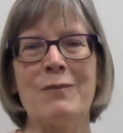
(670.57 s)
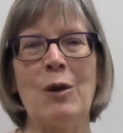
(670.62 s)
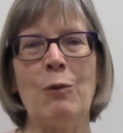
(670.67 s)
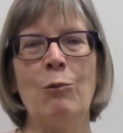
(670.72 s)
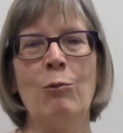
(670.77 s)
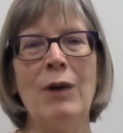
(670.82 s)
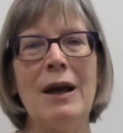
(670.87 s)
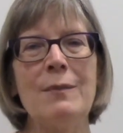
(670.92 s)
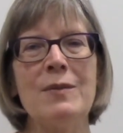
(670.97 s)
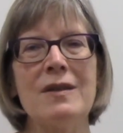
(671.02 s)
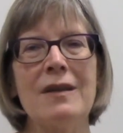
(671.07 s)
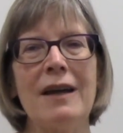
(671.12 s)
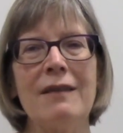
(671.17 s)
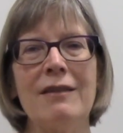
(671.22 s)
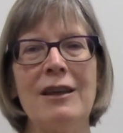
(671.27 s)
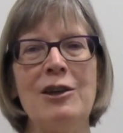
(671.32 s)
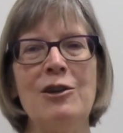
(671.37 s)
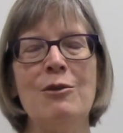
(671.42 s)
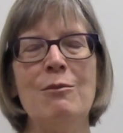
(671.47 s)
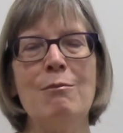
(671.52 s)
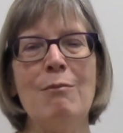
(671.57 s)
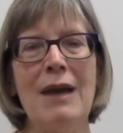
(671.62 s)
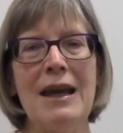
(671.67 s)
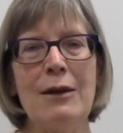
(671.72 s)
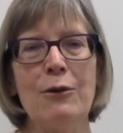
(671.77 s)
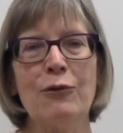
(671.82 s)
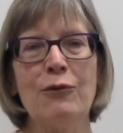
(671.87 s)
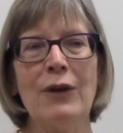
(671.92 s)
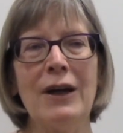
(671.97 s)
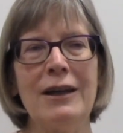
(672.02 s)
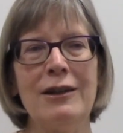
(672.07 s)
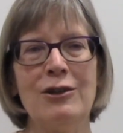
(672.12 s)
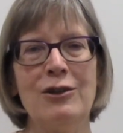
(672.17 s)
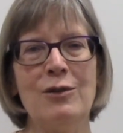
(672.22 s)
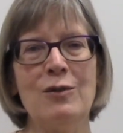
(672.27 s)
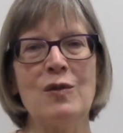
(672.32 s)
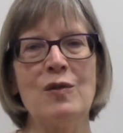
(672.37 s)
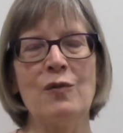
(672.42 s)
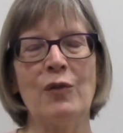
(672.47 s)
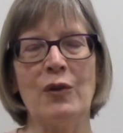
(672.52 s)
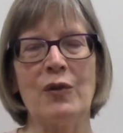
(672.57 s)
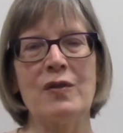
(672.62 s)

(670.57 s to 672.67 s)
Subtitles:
website that you may find useful.